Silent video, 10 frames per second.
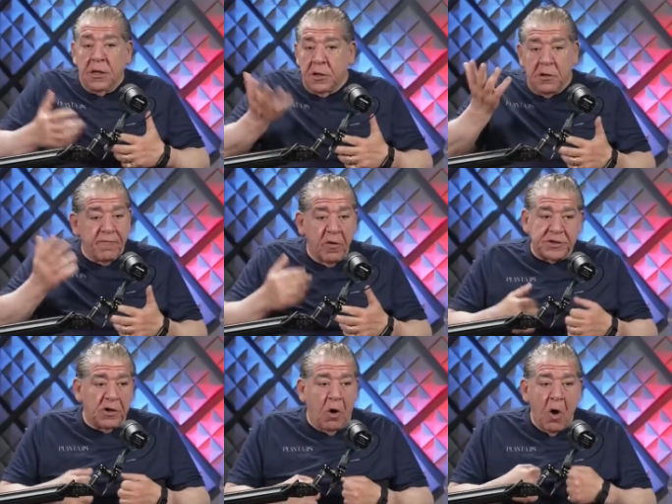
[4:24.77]

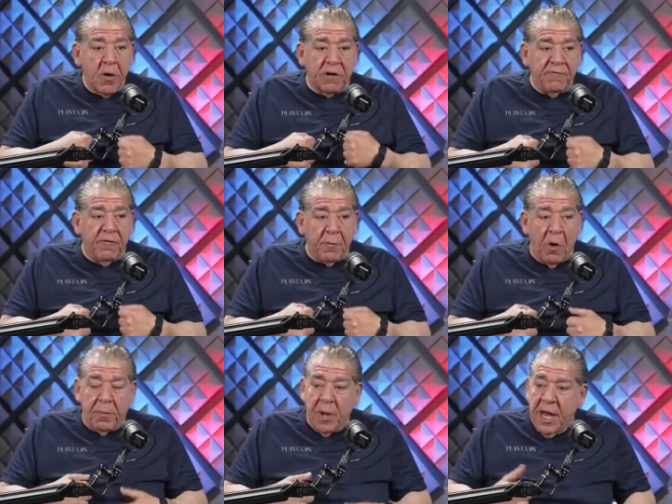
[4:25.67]
University of Oregon
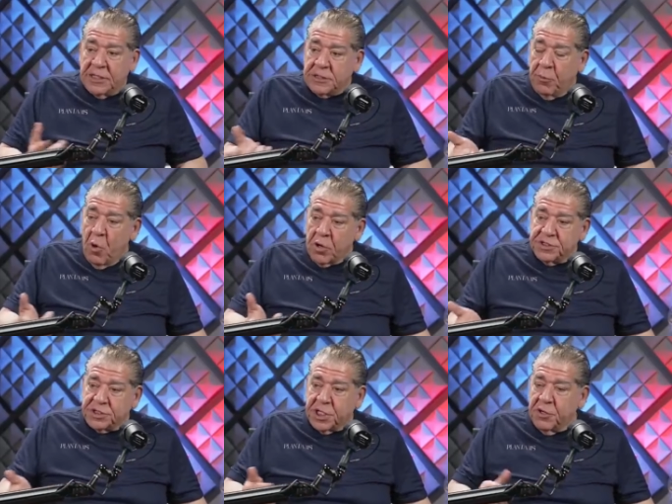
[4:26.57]
football players that work
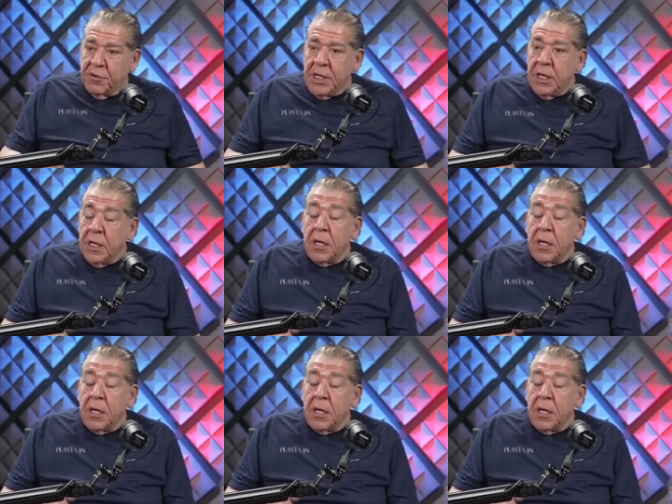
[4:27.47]
in security.